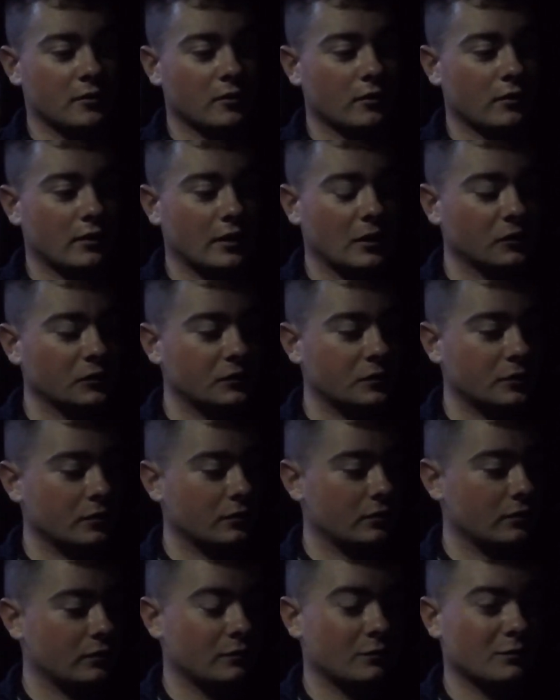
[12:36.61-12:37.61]
That was
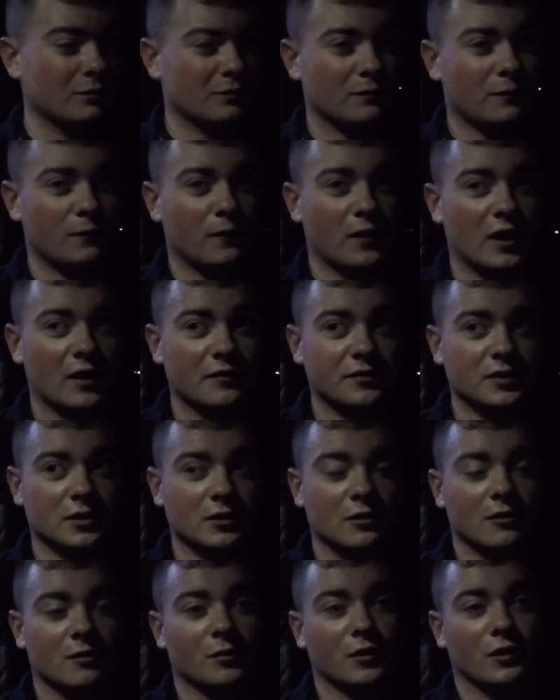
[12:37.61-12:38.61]

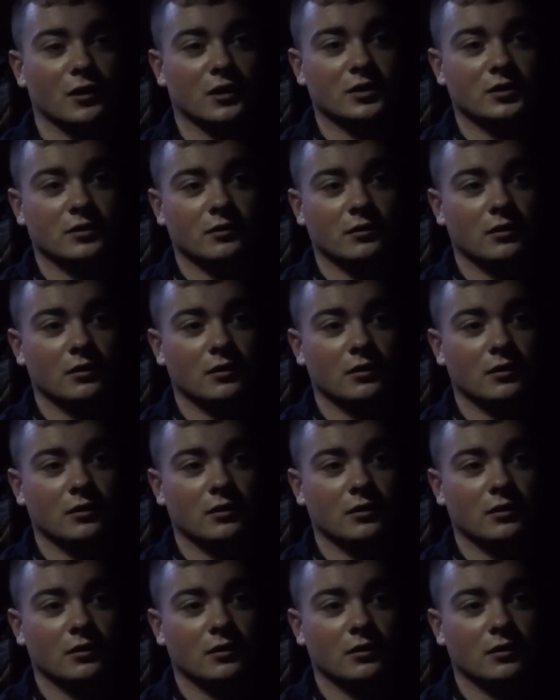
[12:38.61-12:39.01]
$500-600.